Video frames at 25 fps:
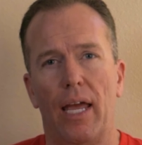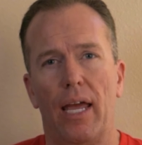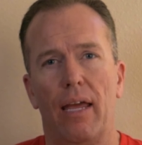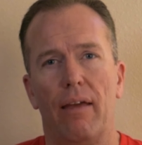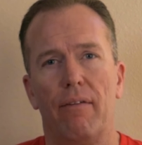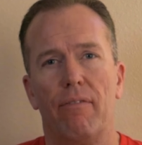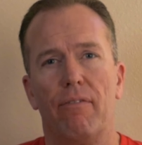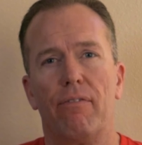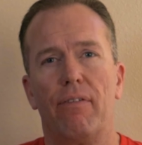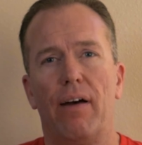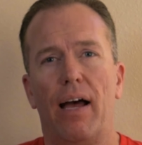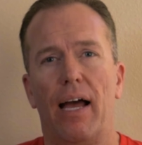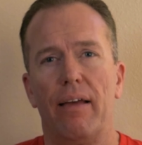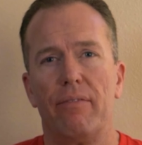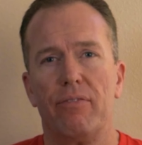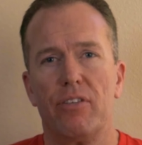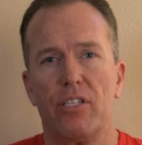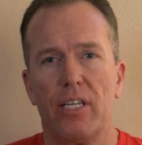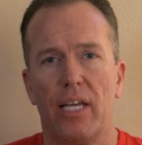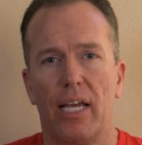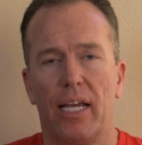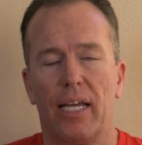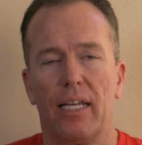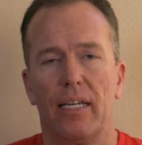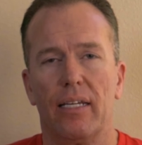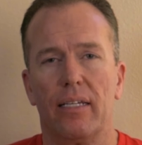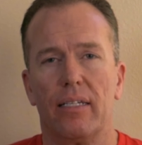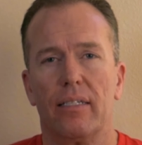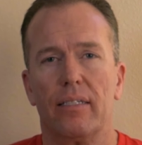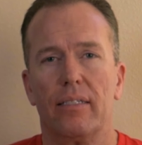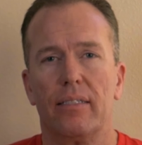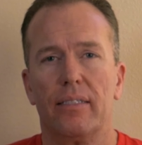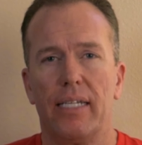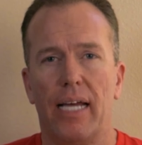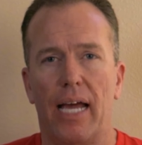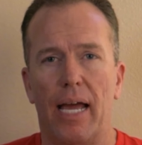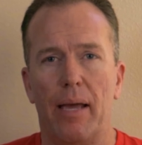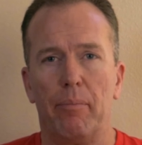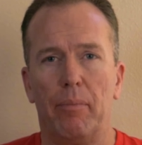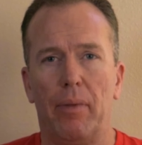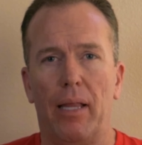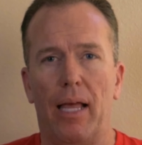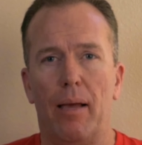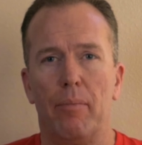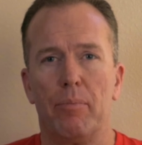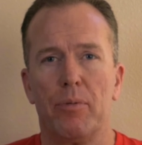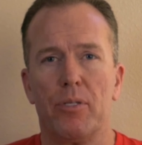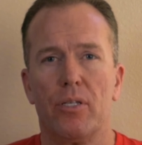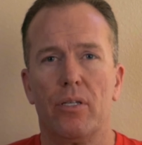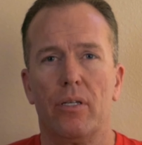a five second time
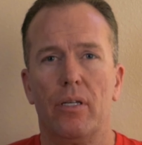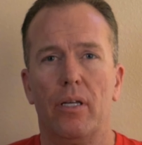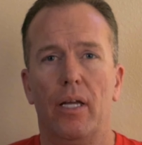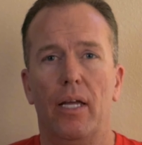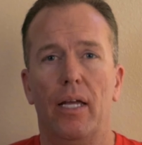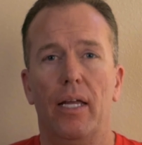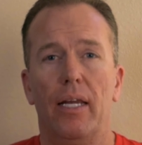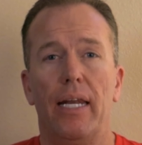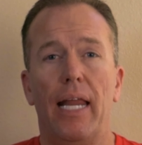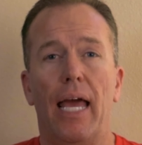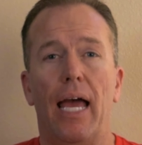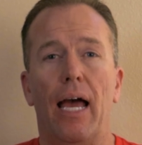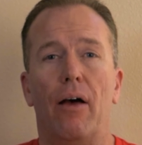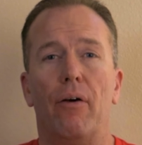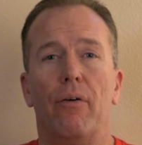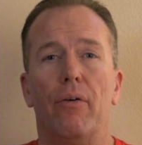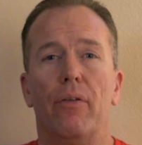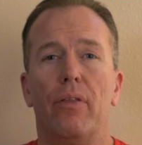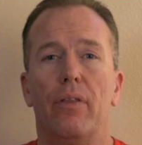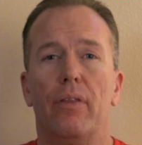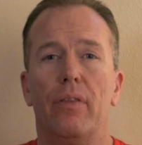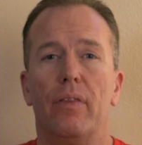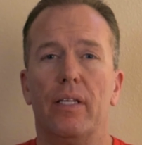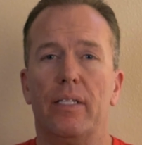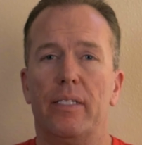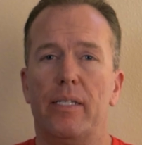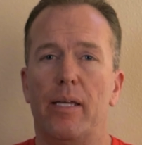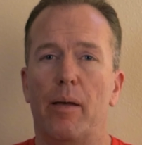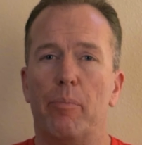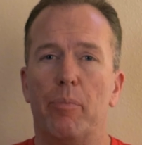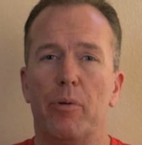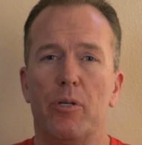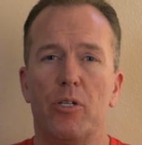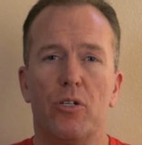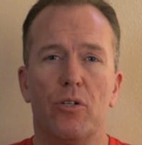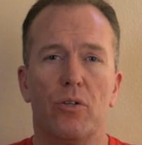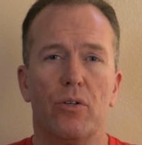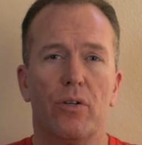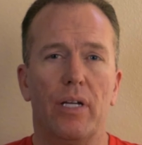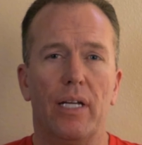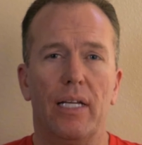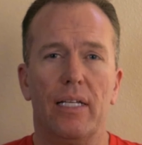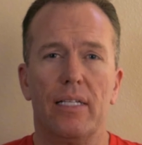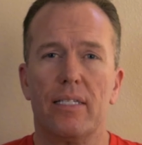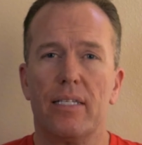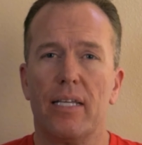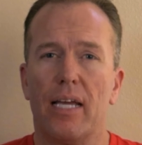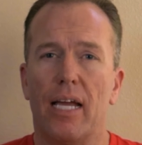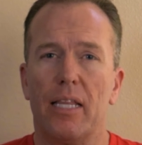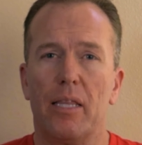lapse. Now, the temperature
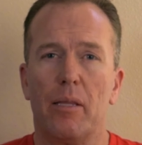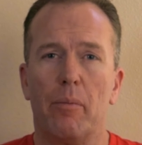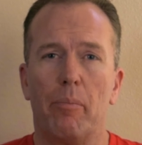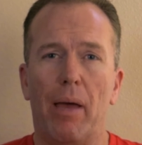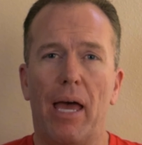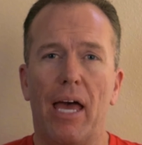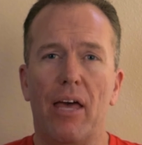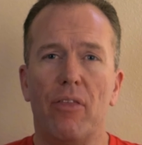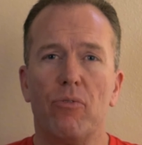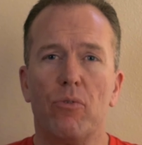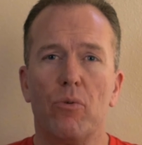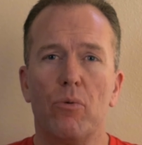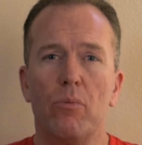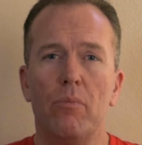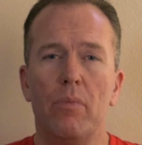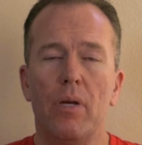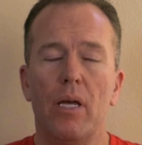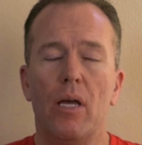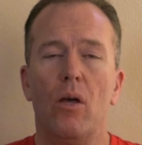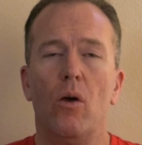inside the bathroom